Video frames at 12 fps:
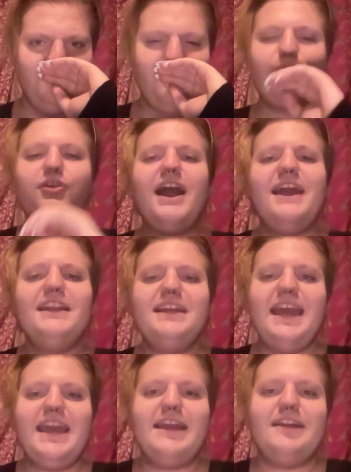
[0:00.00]
Brian
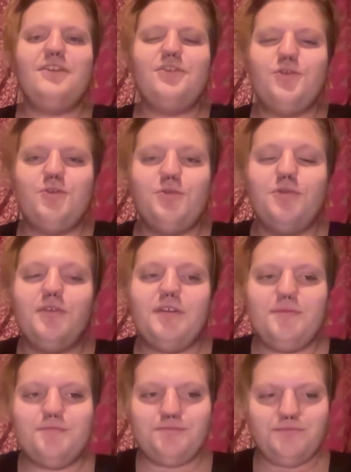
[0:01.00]
Kane, who
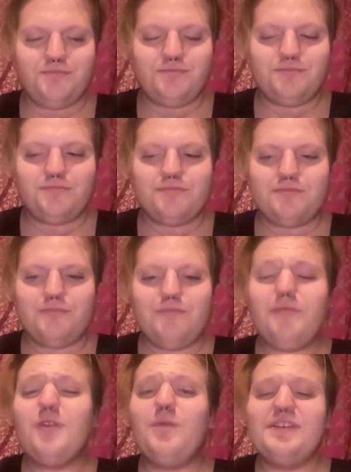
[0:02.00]

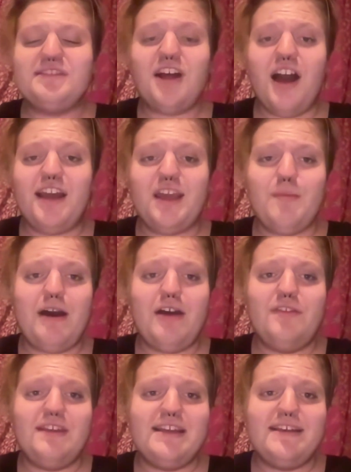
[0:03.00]
was talking
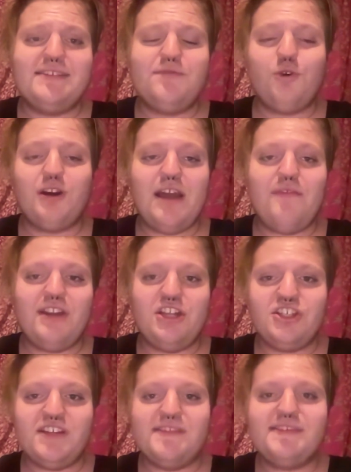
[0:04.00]
about these 4
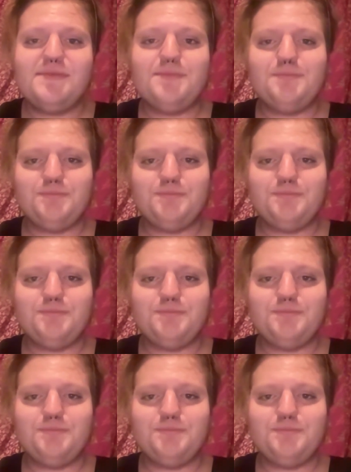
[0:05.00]
definitions,